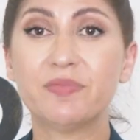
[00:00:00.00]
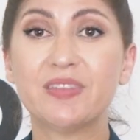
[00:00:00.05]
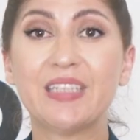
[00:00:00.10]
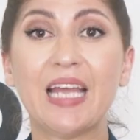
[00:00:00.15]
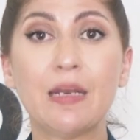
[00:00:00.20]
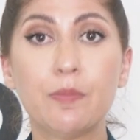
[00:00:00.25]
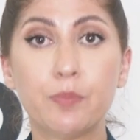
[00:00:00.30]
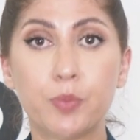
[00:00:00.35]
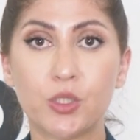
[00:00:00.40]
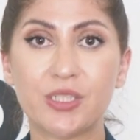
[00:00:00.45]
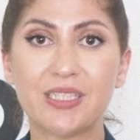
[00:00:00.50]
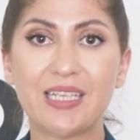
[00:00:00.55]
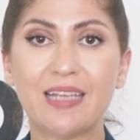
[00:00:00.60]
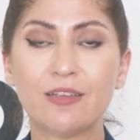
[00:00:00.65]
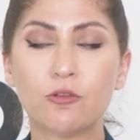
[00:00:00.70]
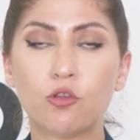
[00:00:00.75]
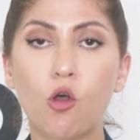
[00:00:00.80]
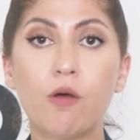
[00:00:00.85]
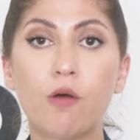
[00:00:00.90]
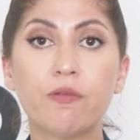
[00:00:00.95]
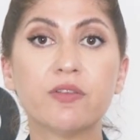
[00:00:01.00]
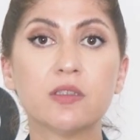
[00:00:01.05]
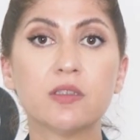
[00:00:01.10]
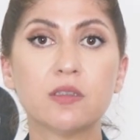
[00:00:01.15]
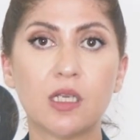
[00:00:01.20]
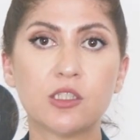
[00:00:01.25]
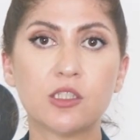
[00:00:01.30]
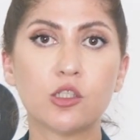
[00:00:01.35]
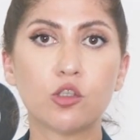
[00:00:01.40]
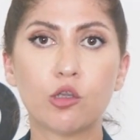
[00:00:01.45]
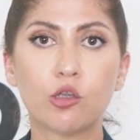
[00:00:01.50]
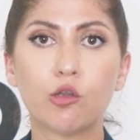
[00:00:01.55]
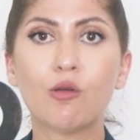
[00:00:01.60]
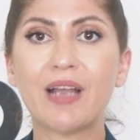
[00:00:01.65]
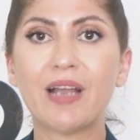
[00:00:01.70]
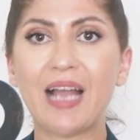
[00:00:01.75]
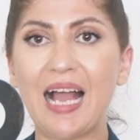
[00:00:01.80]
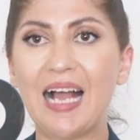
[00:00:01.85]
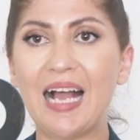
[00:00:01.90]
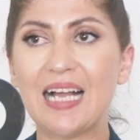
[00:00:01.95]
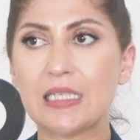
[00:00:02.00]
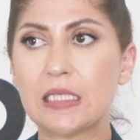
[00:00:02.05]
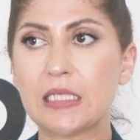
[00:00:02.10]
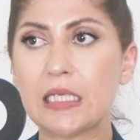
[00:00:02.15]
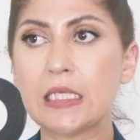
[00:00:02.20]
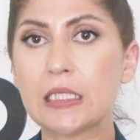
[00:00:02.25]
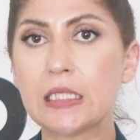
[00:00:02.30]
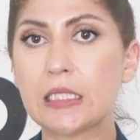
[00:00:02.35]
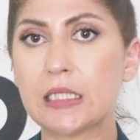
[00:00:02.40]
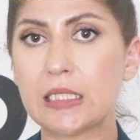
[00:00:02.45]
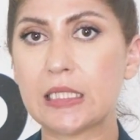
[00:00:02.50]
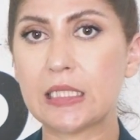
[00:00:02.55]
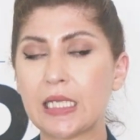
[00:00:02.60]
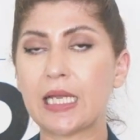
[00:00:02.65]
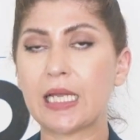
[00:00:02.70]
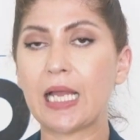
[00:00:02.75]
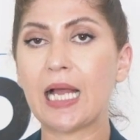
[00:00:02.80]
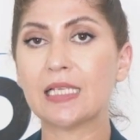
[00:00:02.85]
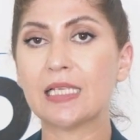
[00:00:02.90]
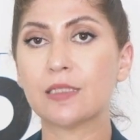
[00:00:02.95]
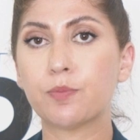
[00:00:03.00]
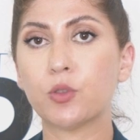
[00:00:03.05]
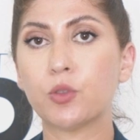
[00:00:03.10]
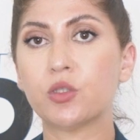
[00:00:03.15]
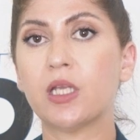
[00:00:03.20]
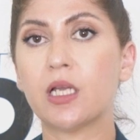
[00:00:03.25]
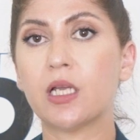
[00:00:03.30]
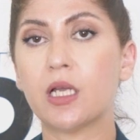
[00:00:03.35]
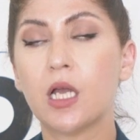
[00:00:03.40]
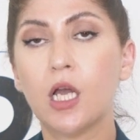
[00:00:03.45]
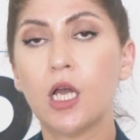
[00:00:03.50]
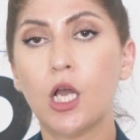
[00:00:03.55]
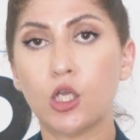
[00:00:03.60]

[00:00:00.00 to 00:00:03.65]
10% off doesn't look as interesting as putting